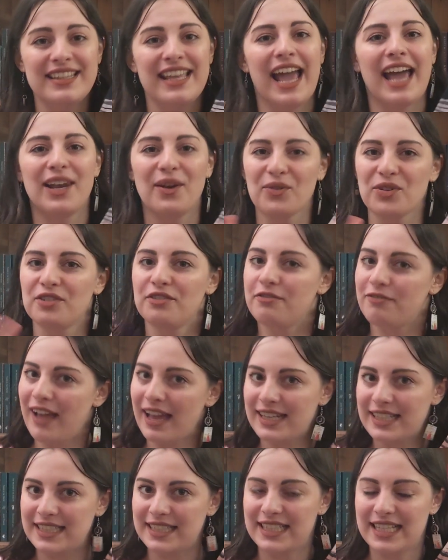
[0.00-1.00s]
They had lots of
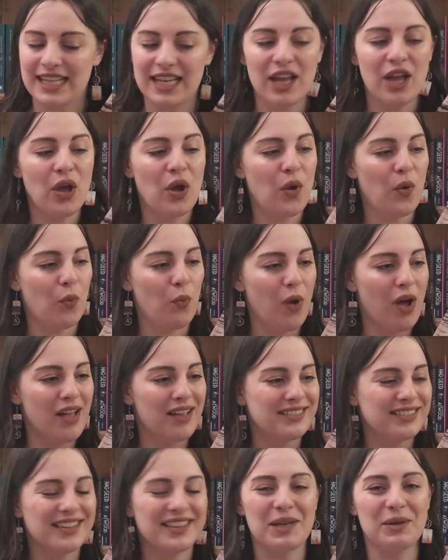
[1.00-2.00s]
fantasy
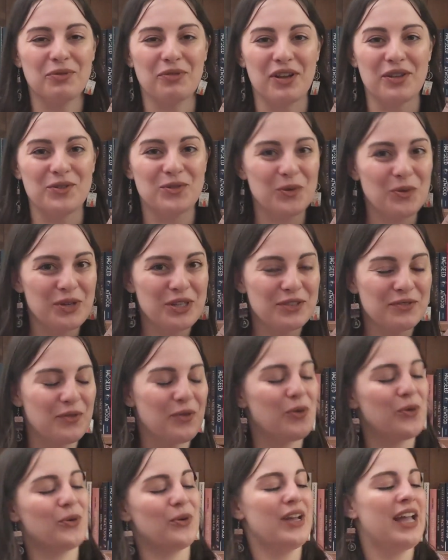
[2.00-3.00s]
worlds that they would write stories
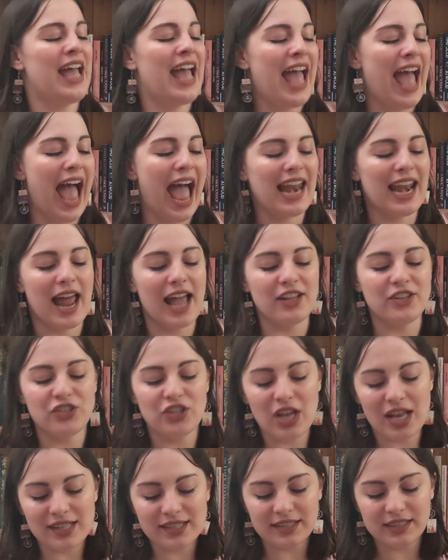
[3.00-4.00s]
for, and I
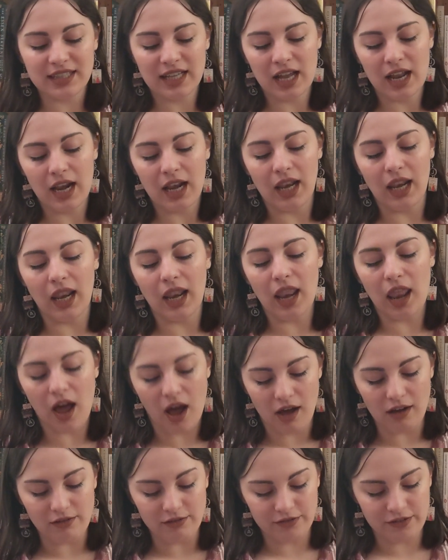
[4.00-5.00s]
just
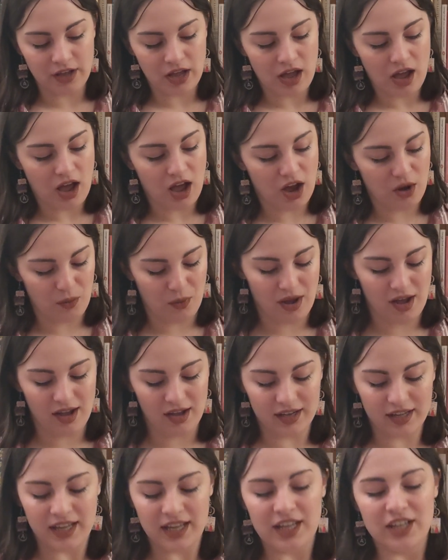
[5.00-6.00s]
love her
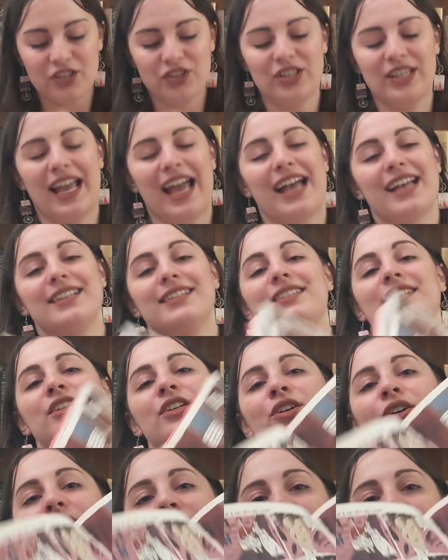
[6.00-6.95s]
work. She has